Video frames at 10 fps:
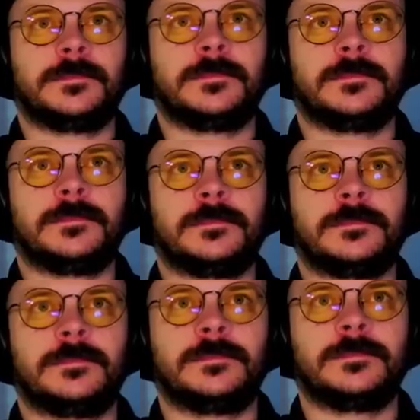
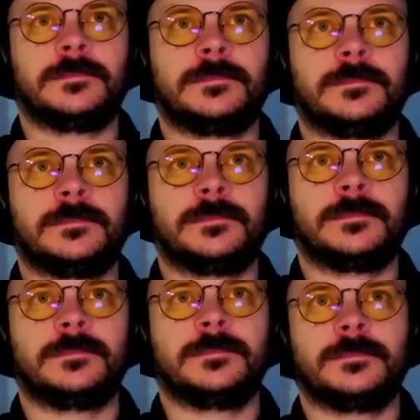
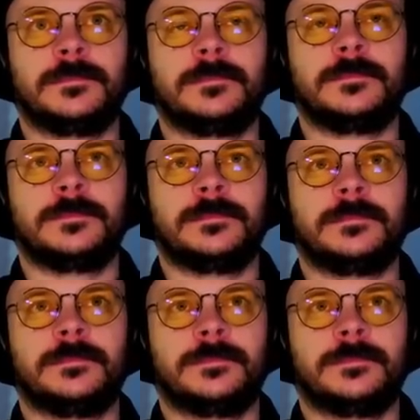(silent)